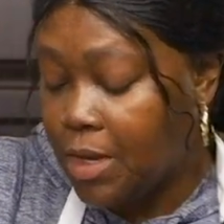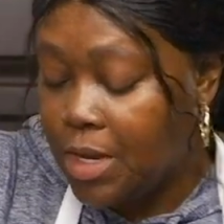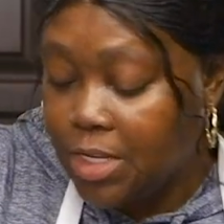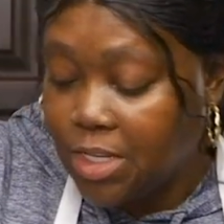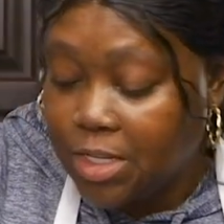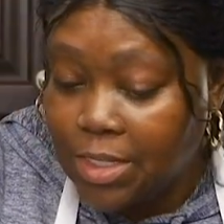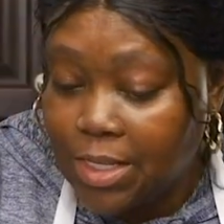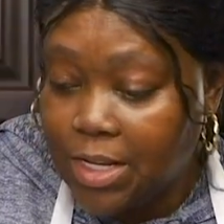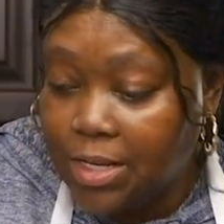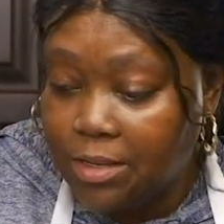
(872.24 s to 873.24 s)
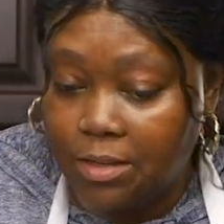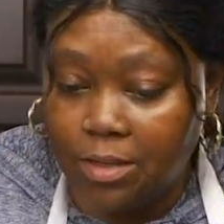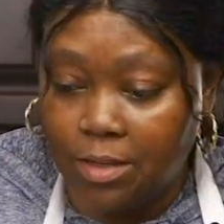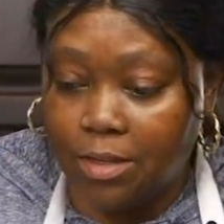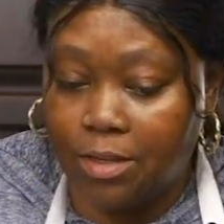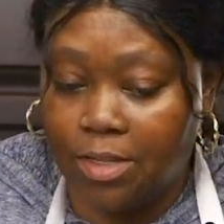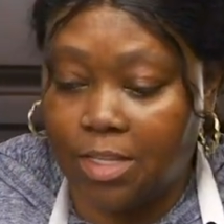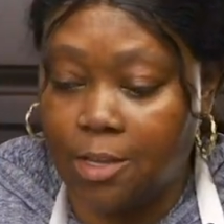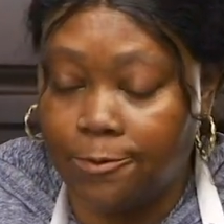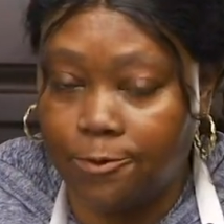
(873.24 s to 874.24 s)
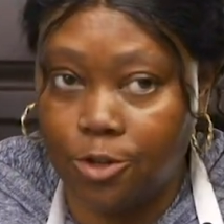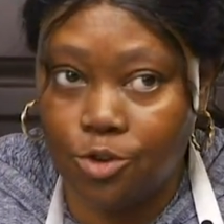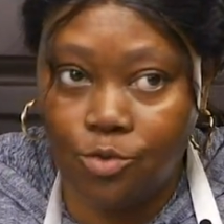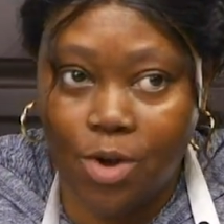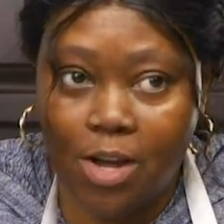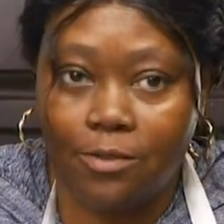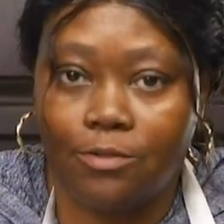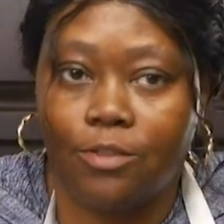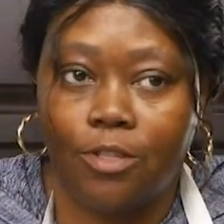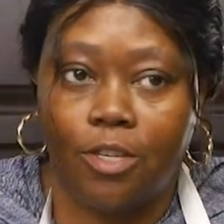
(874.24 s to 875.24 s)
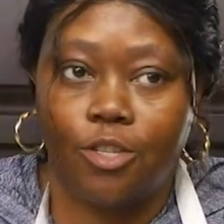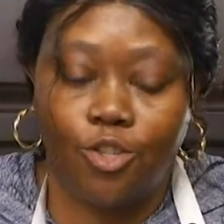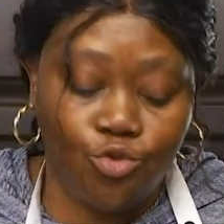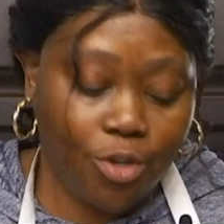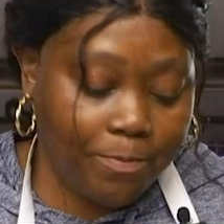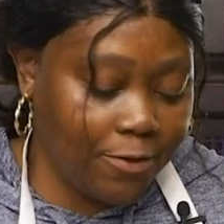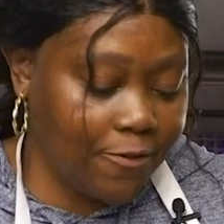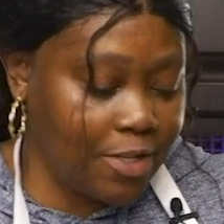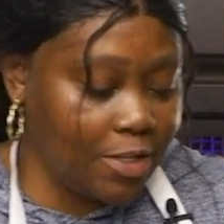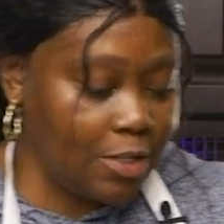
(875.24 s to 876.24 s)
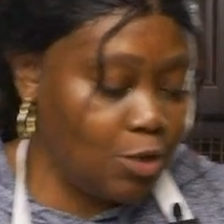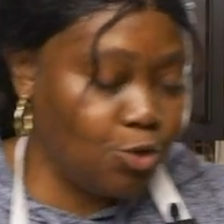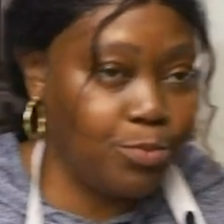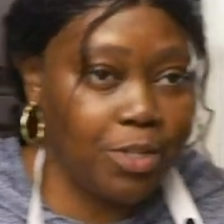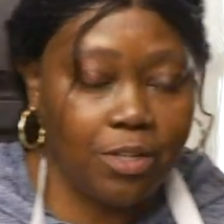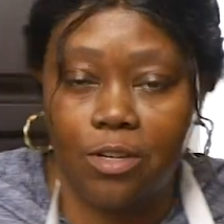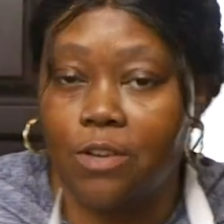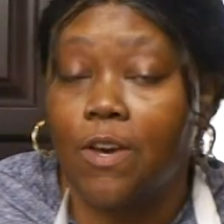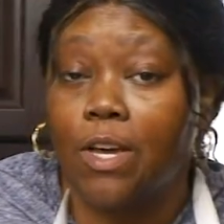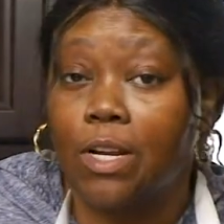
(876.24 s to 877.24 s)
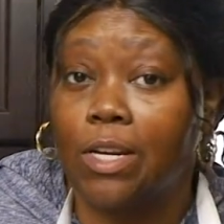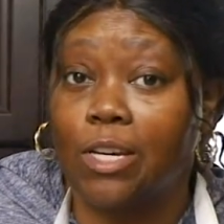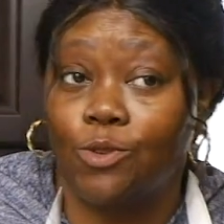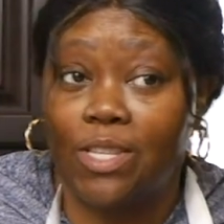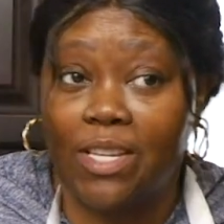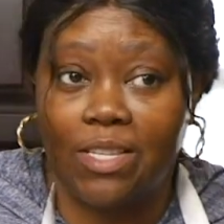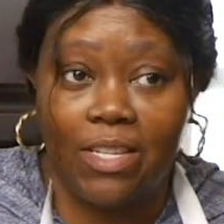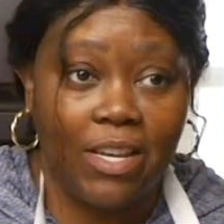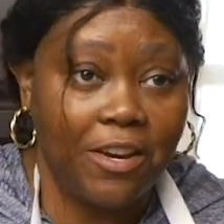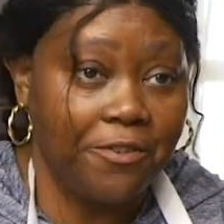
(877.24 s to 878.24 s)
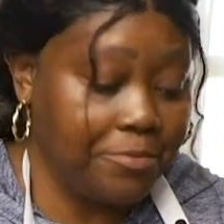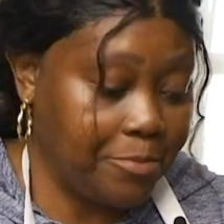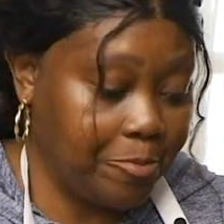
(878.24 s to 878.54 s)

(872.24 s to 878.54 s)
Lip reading: and just let it sit for a little while to soak up the rest of the little bit of liquid that's in there.